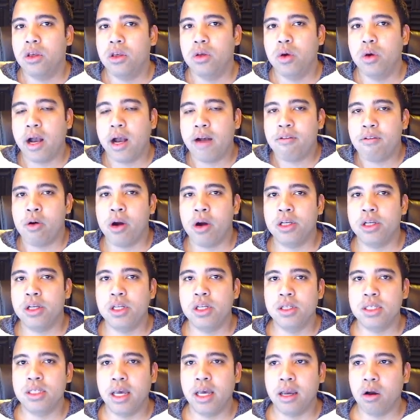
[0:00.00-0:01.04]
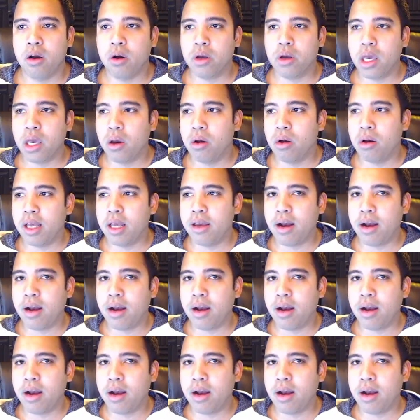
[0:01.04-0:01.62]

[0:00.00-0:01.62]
you have questions like, okay,